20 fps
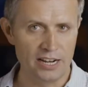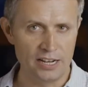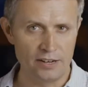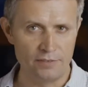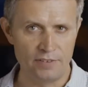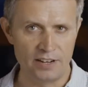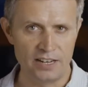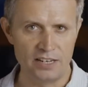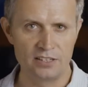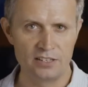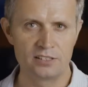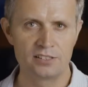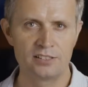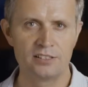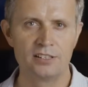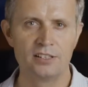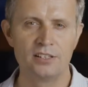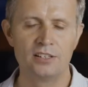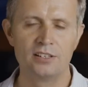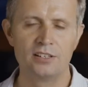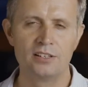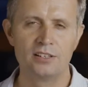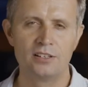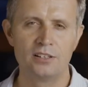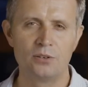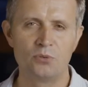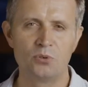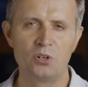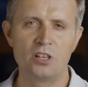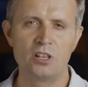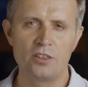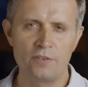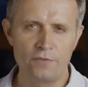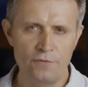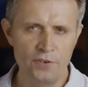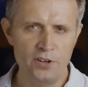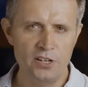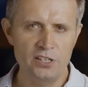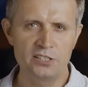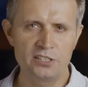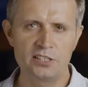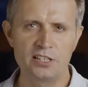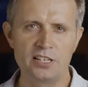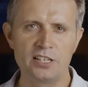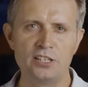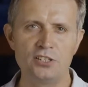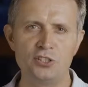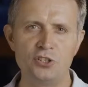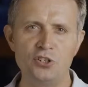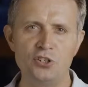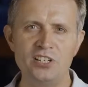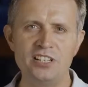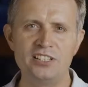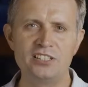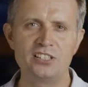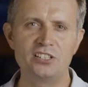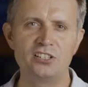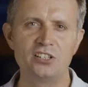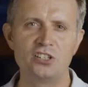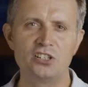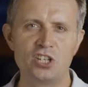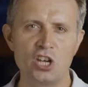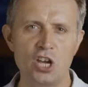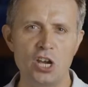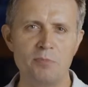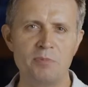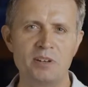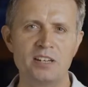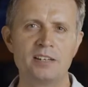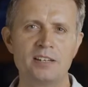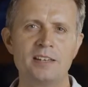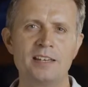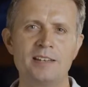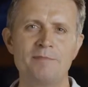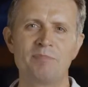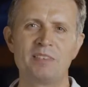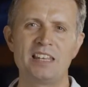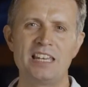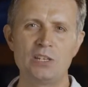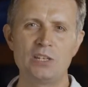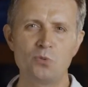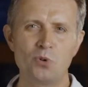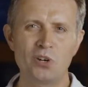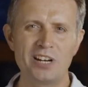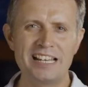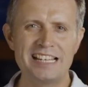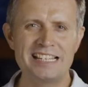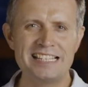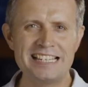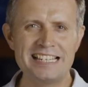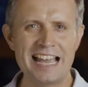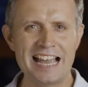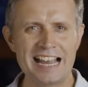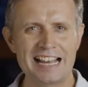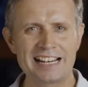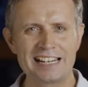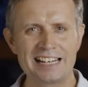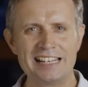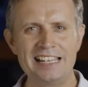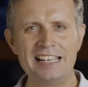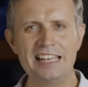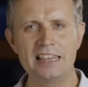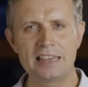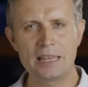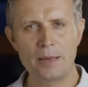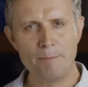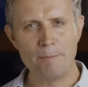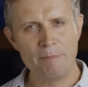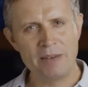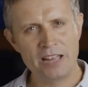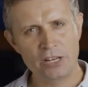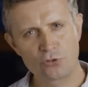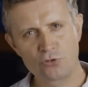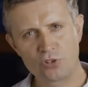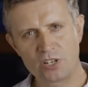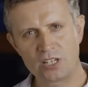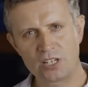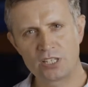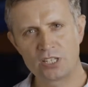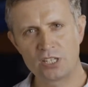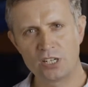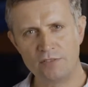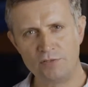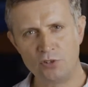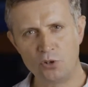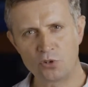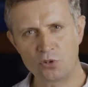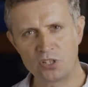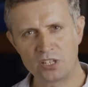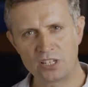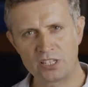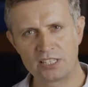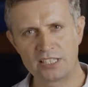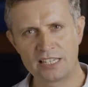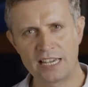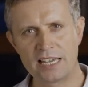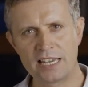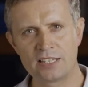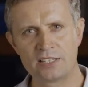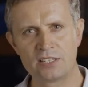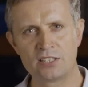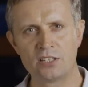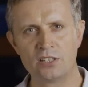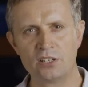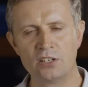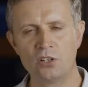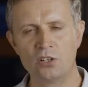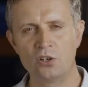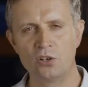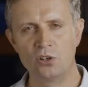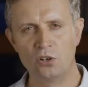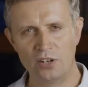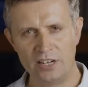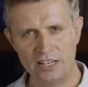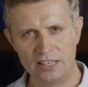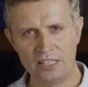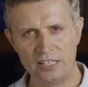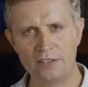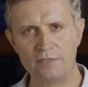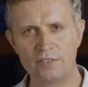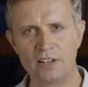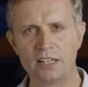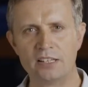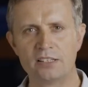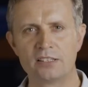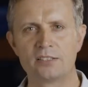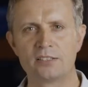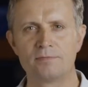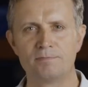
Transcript: event, one of the first things you need to determine is what exactly the metrics of your success are in the event.